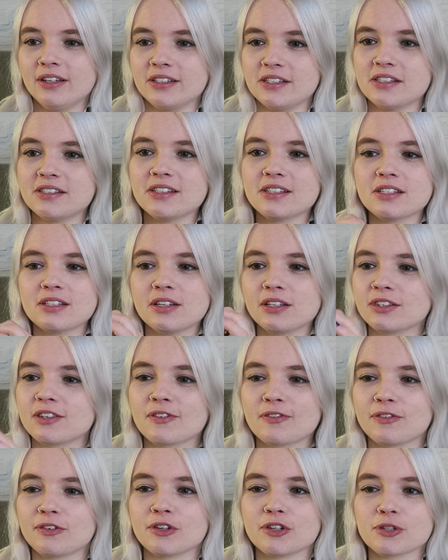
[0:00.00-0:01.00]
This is not
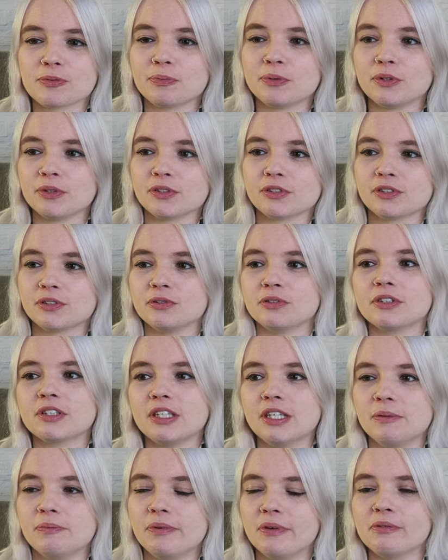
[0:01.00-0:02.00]
the first person who's
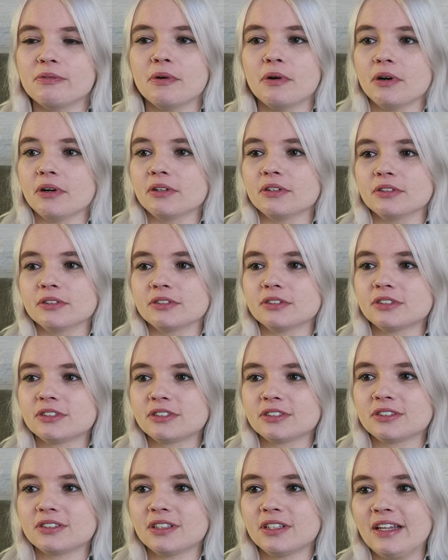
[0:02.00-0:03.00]
keeping
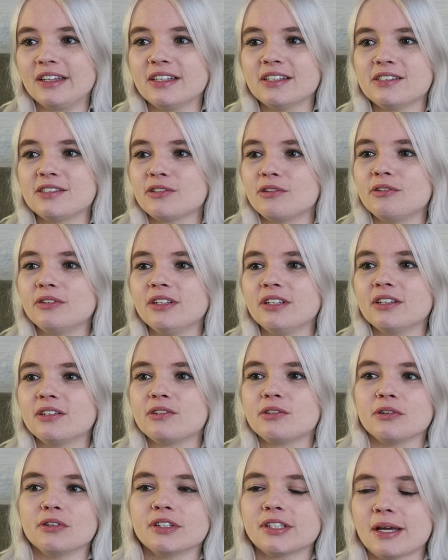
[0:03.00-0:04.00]
walkers. And this is only the
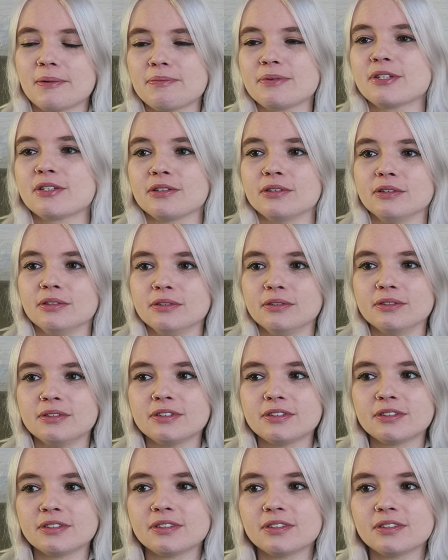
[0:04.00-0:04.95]
third episode.